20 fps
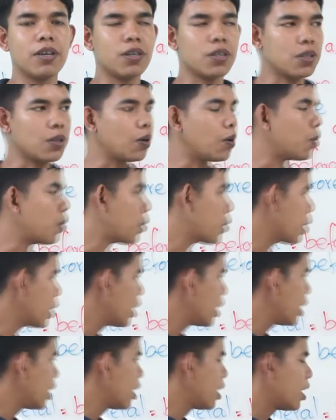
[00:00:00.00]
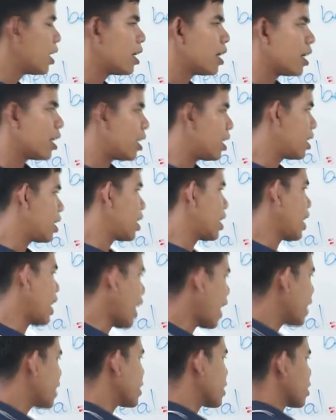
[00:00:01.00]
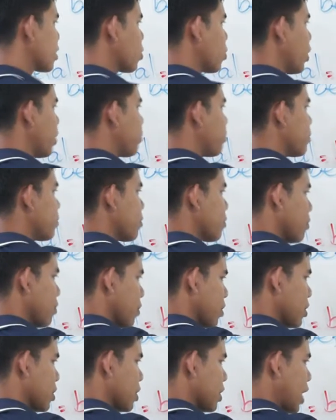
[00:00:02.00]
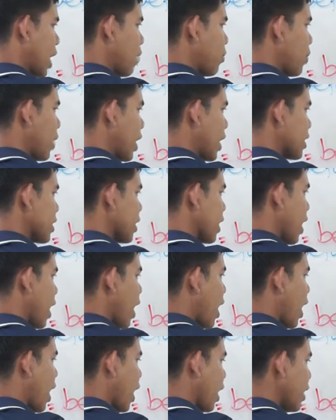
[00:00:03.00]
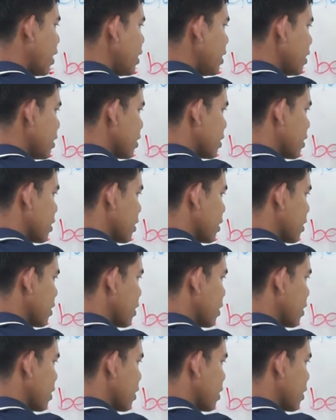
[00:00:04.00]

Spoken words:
So ice cream start with letter ice.